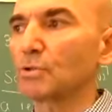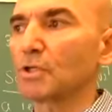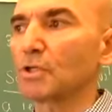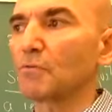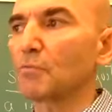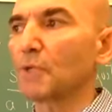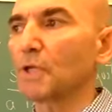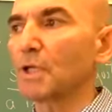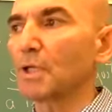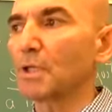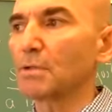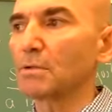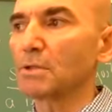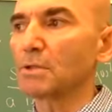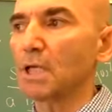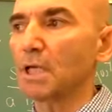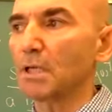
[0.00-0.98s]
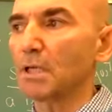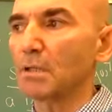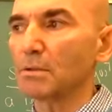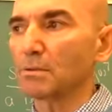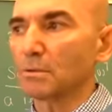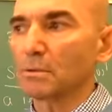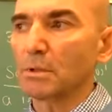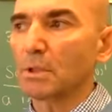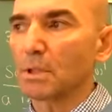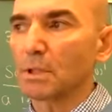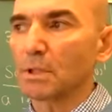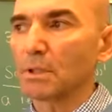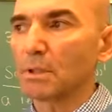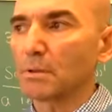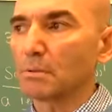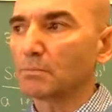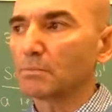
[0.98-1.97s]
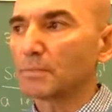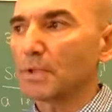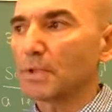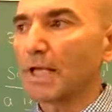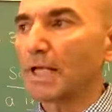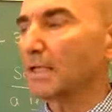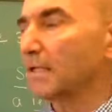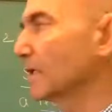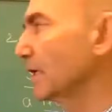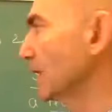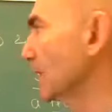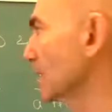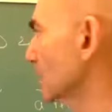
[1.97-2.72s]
give me the anything